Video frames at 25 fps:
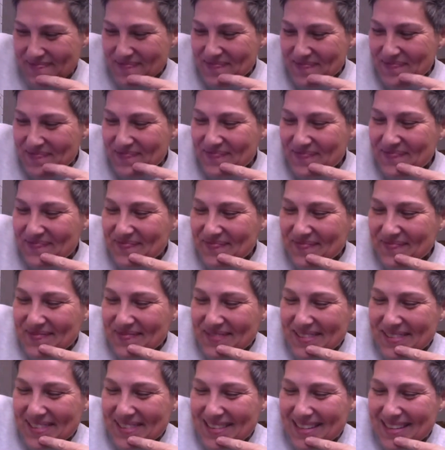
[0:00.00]

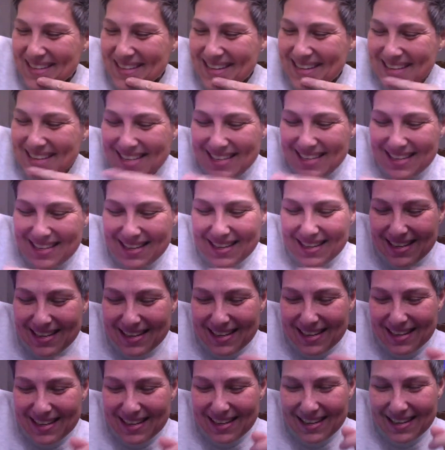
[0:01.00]

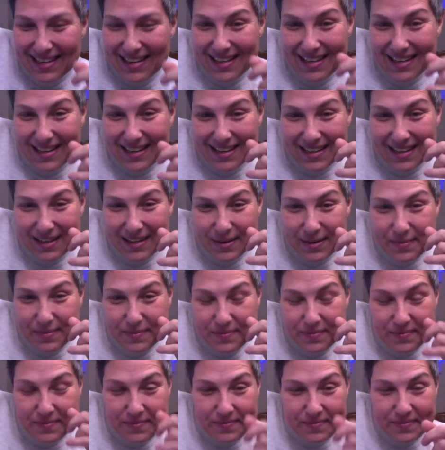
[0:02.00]

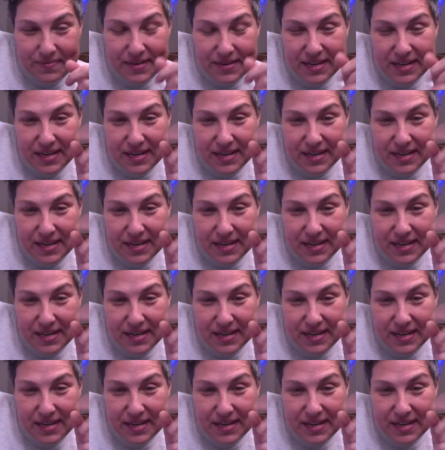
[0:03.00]
[no speech]